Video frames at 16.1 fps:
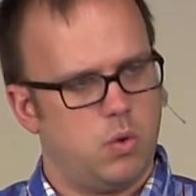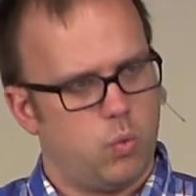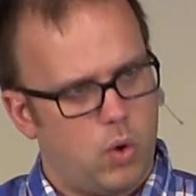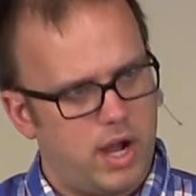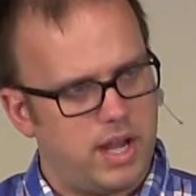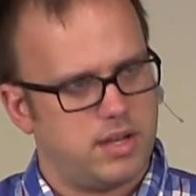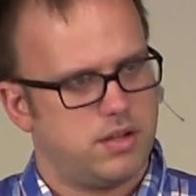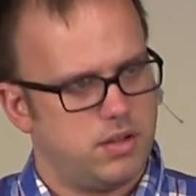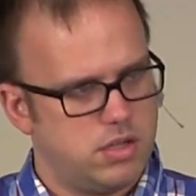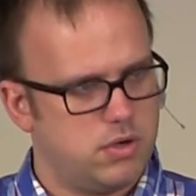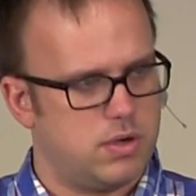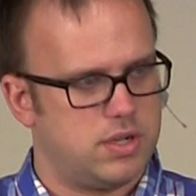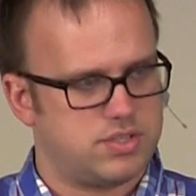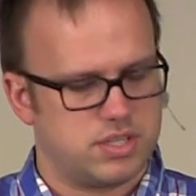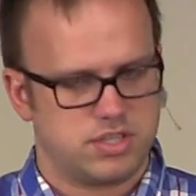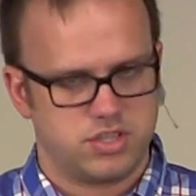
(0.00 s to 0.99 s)
What
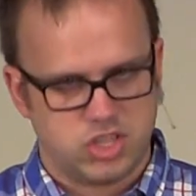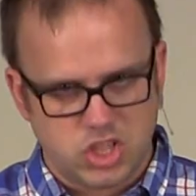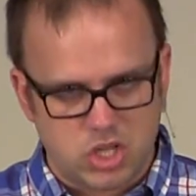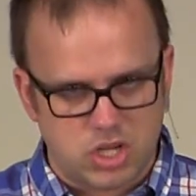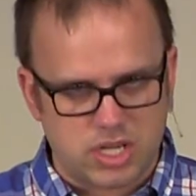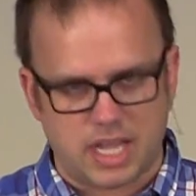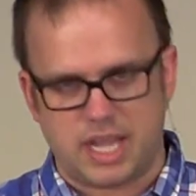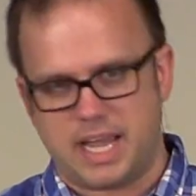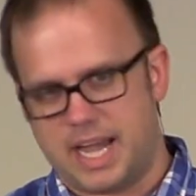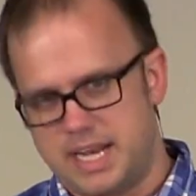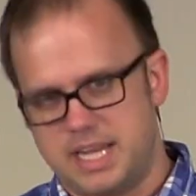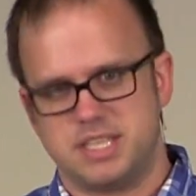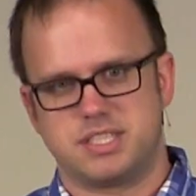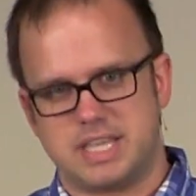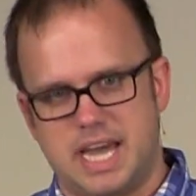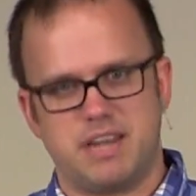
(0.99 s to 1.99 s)
Lewis is looking
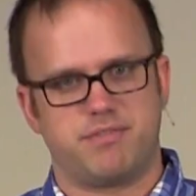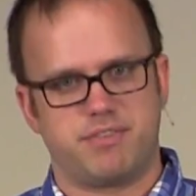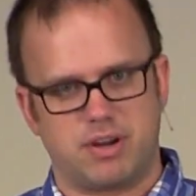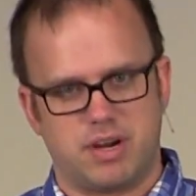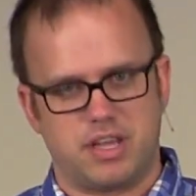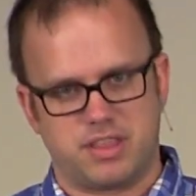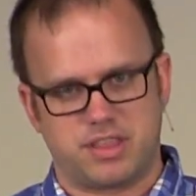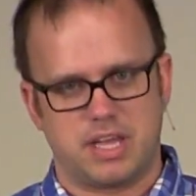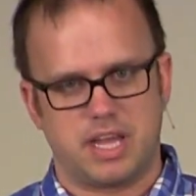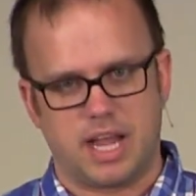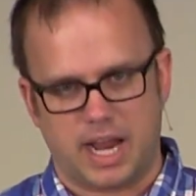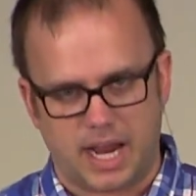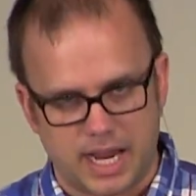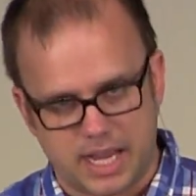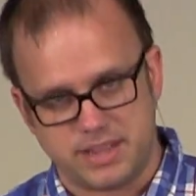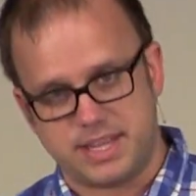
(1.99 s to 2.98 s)
at is that very thing,